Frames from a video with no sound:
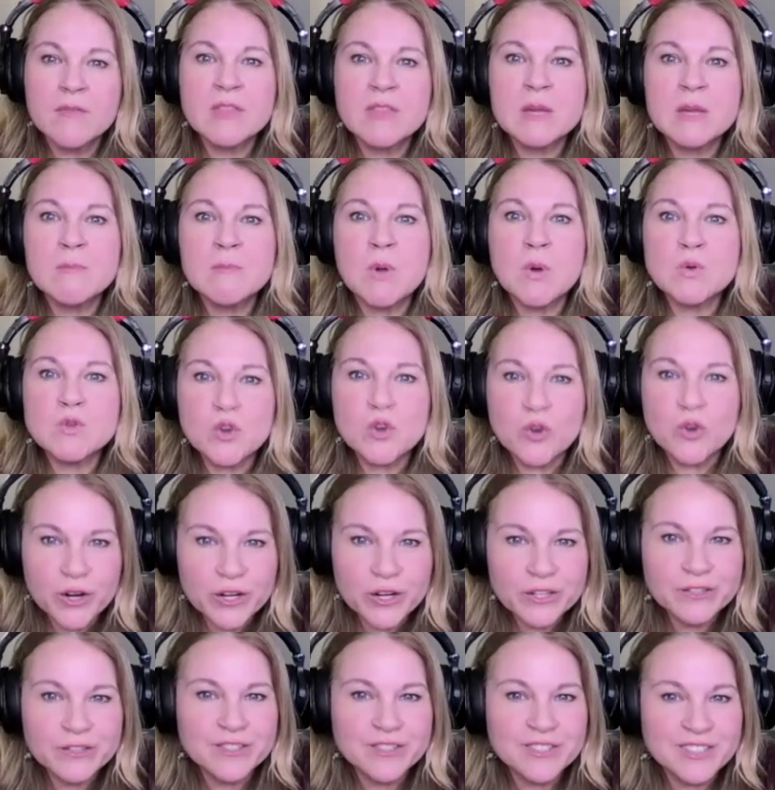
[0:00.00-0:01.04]
the most
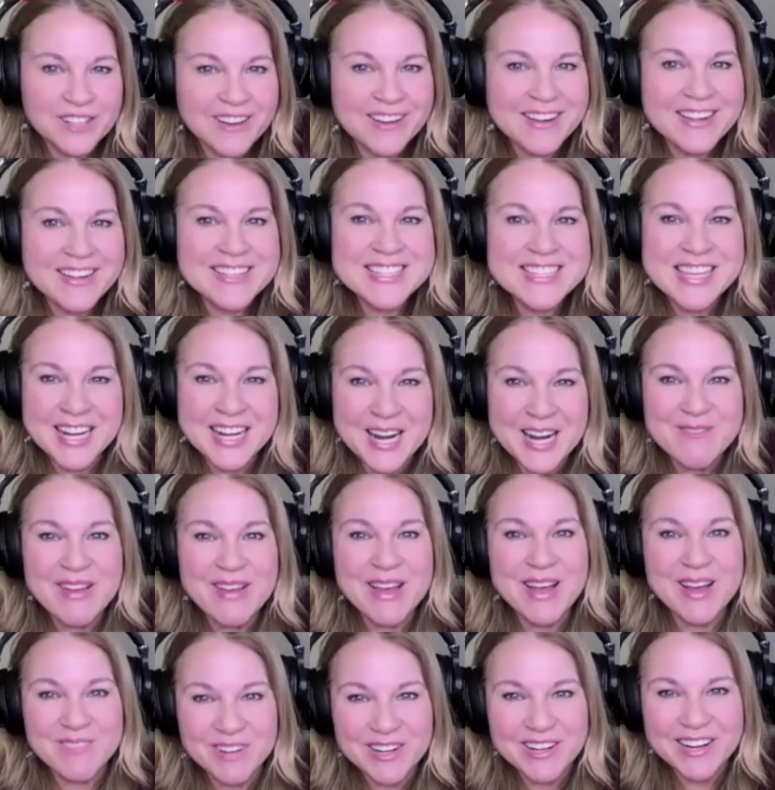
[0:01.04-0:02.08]
critical clients that I've
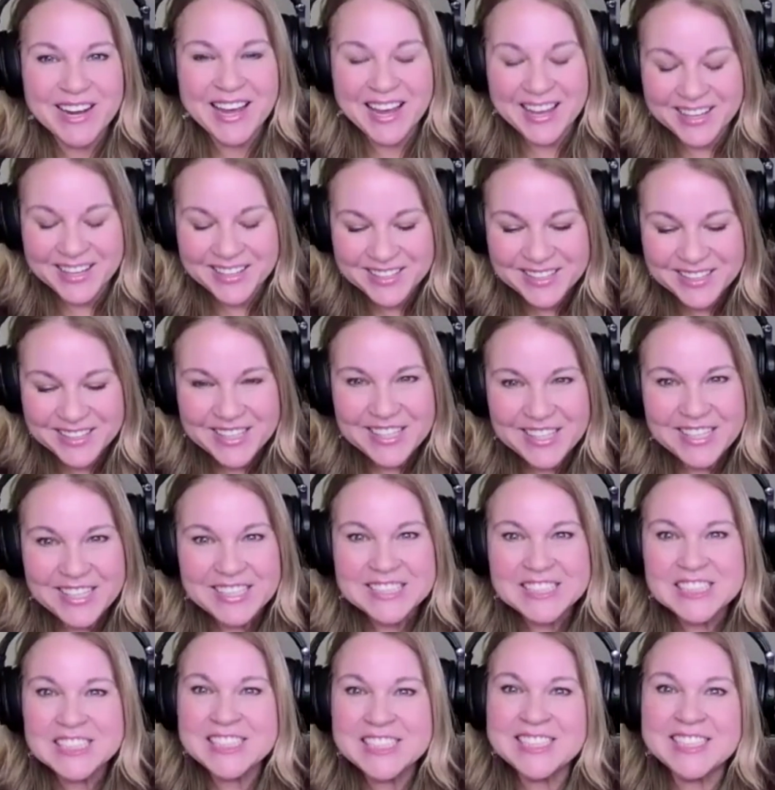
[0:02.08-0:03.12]
ever had.
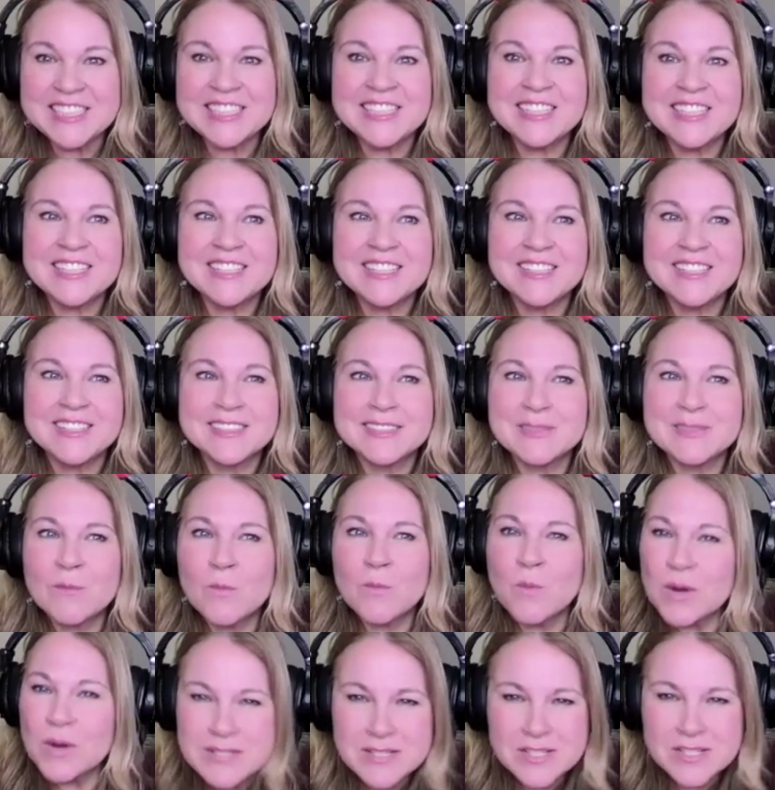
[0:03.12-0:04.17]
She
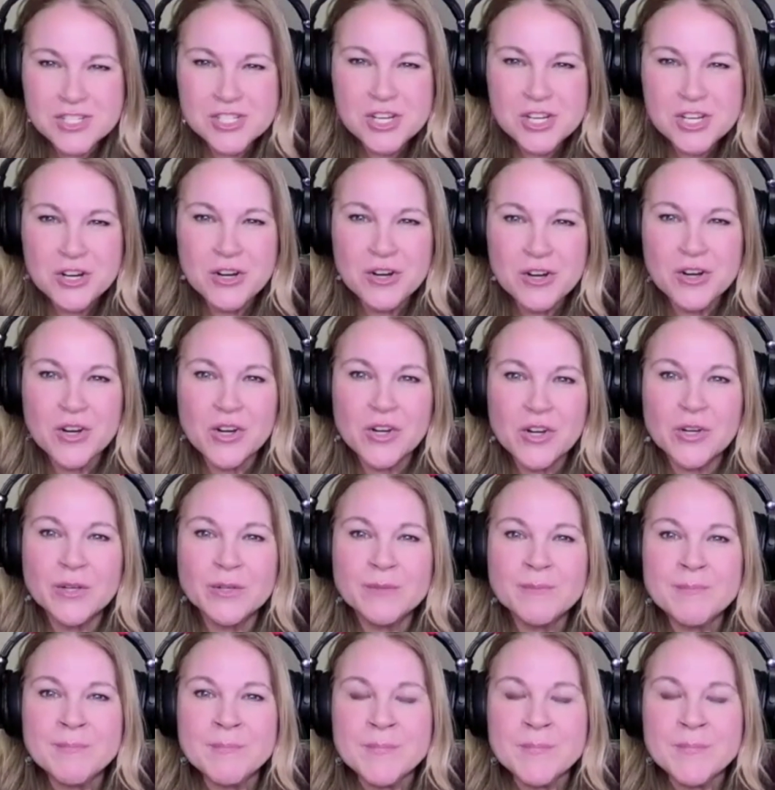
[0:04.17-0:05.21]
wasn't sure
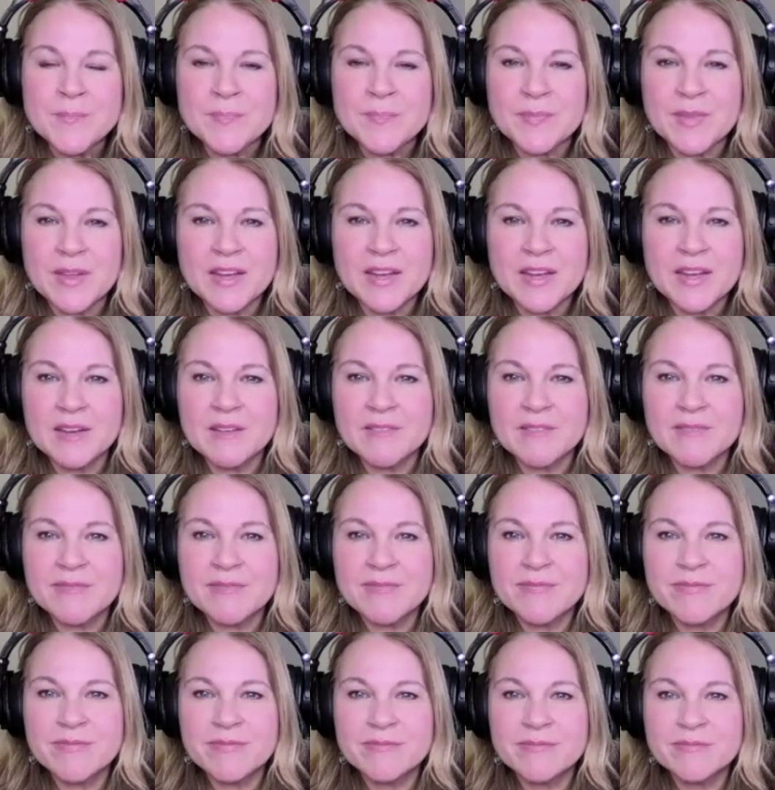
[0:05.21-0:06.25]
if
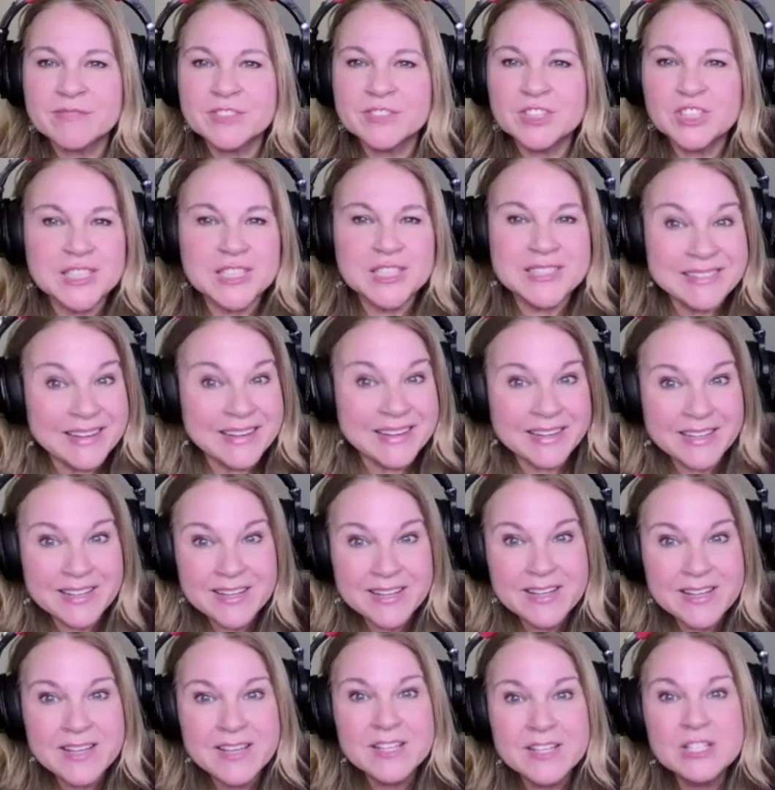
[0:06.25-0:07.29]
she needed
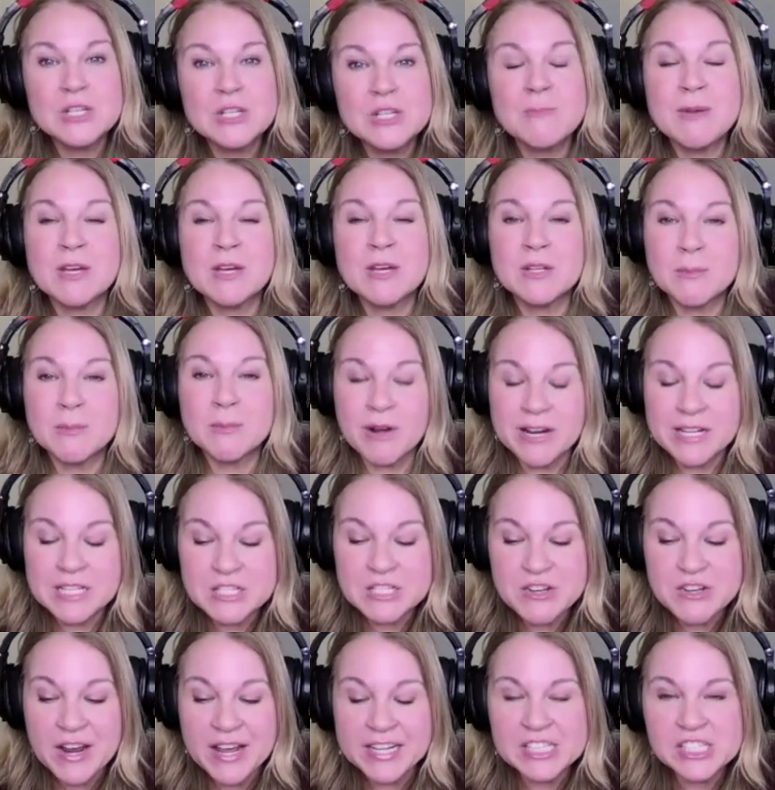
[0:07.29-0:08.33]
to build a brand
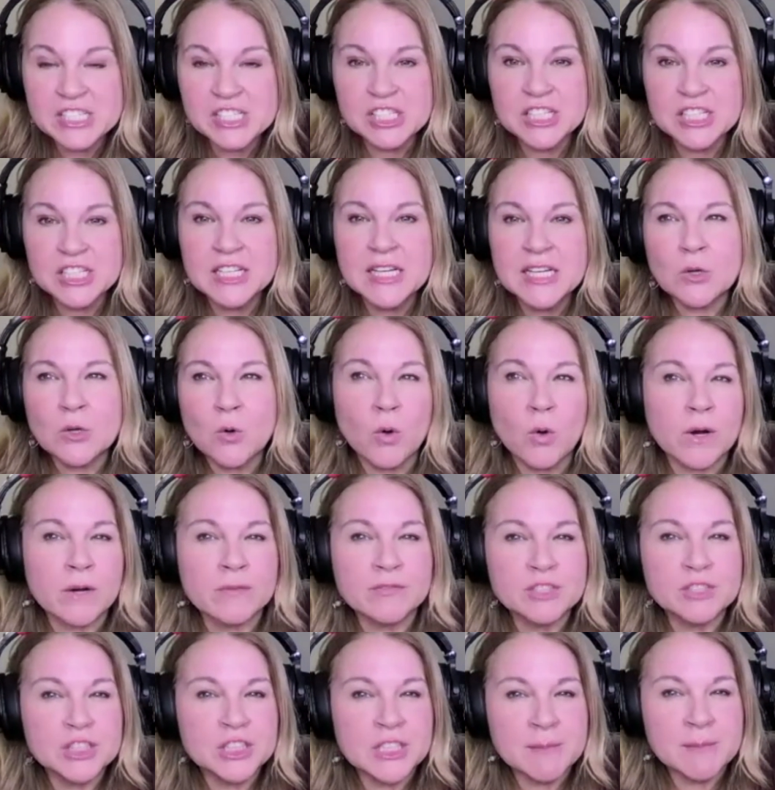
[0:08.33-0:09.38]
strategy or if
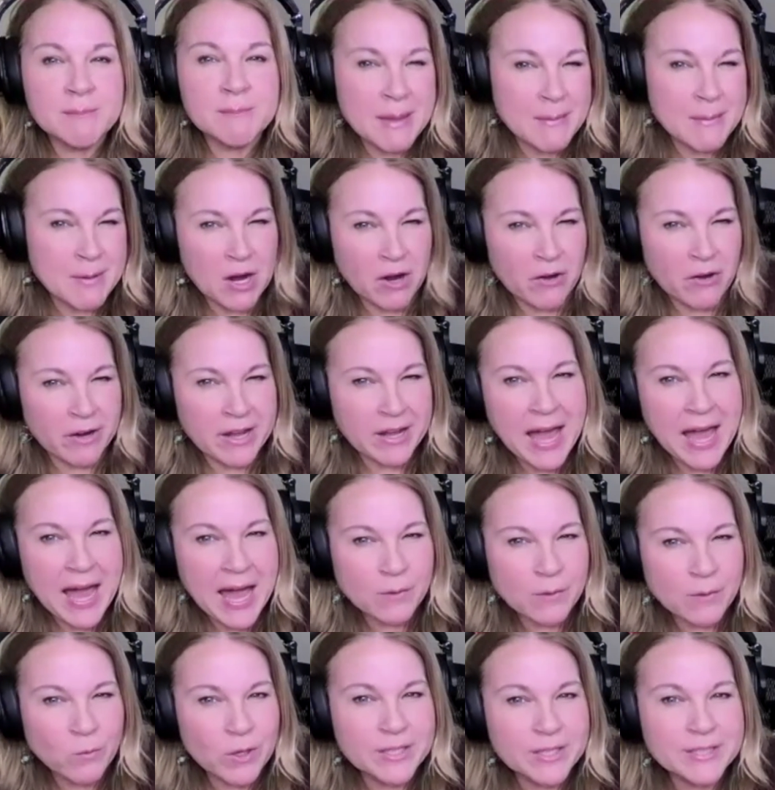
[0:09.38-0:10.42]
she maybe already had
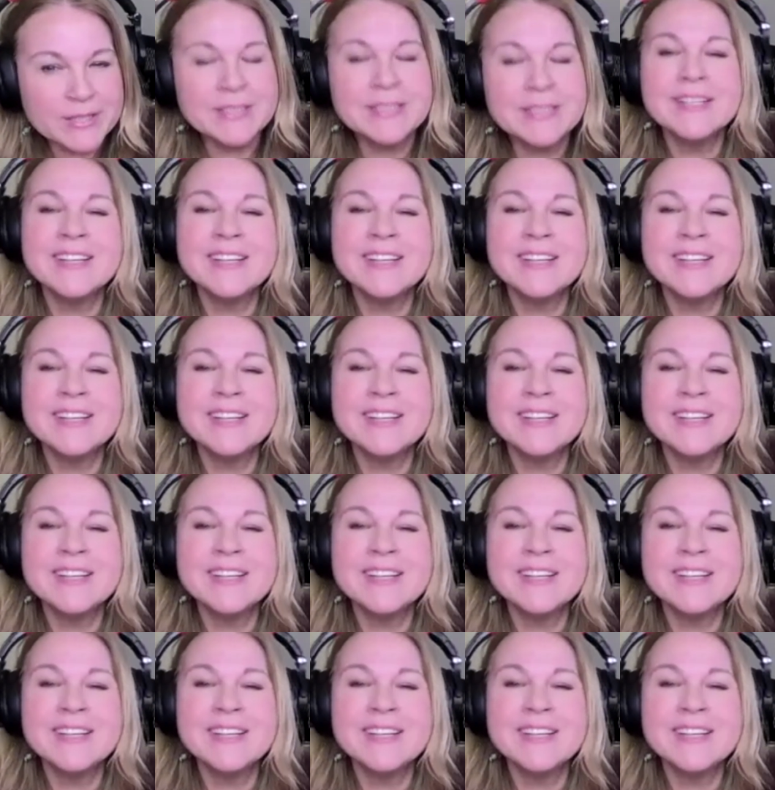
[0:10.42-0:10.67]
one